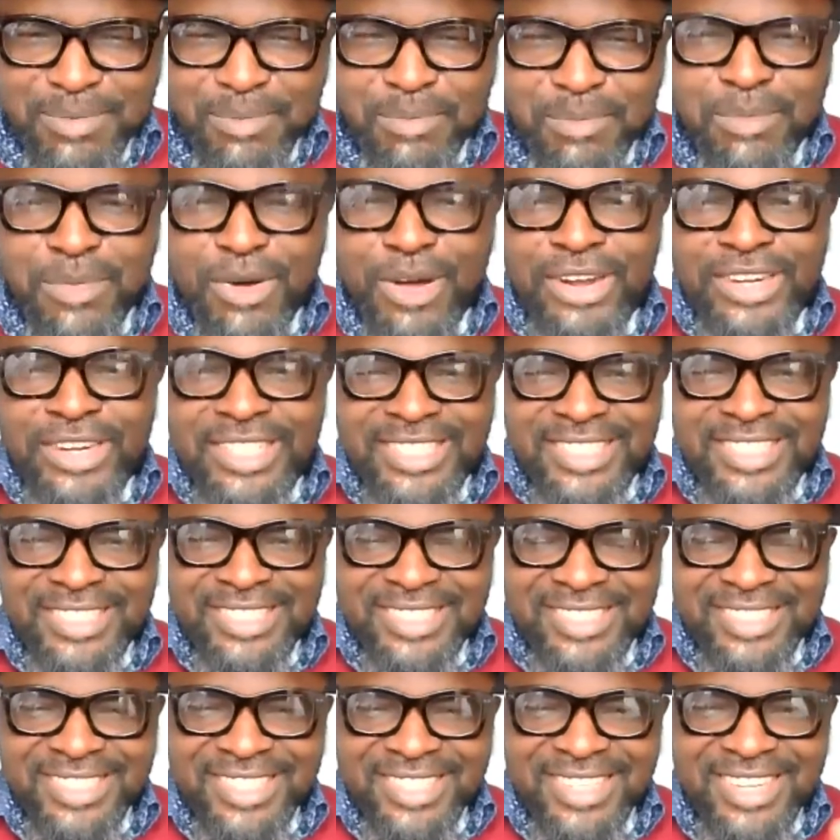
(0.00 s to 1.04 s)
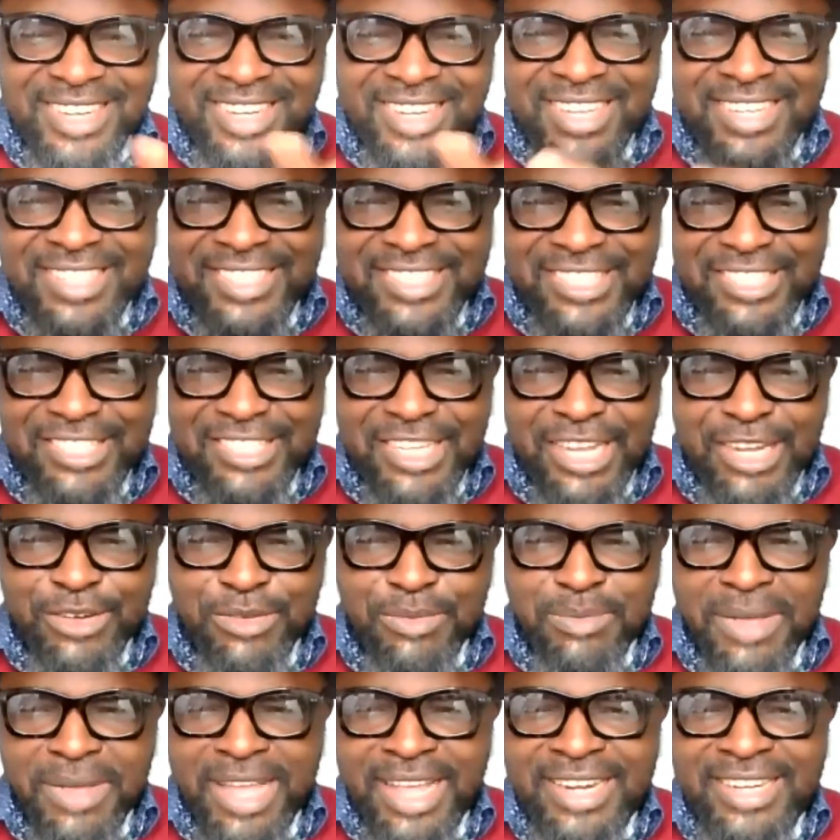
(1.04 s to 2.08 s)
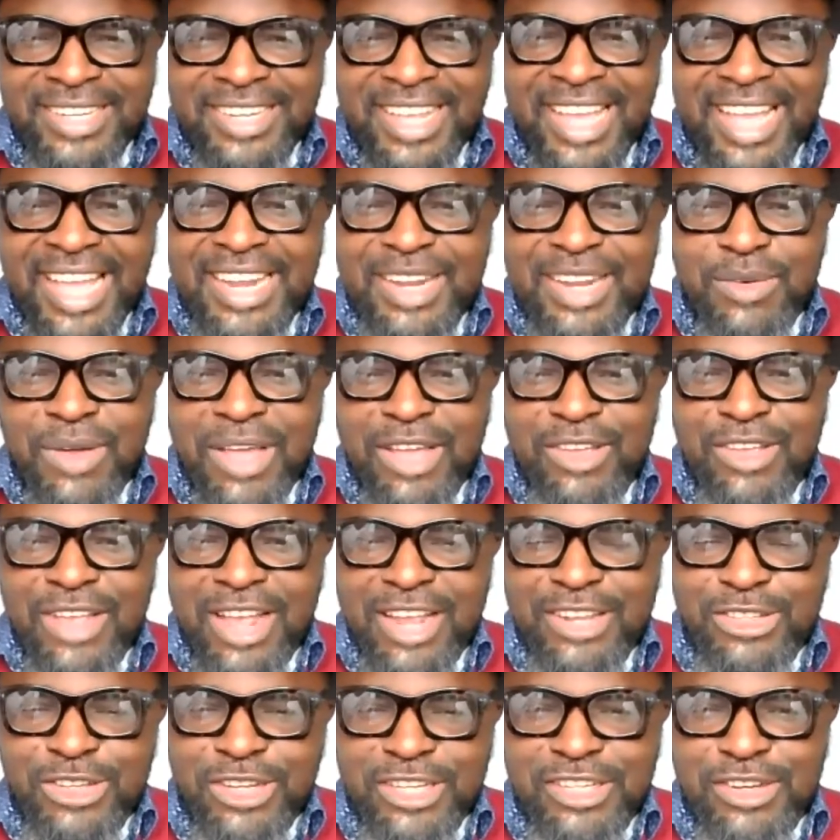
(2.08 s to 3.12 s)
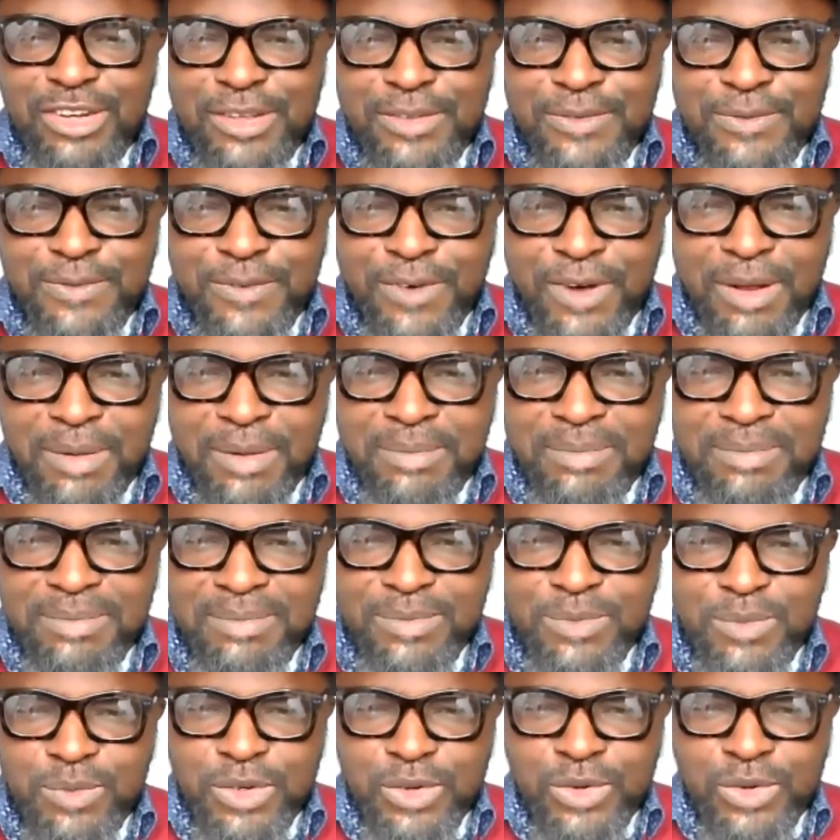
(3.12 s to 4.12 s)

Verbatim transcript: morning, ladies and gentlemen, anywhere you are joining us from.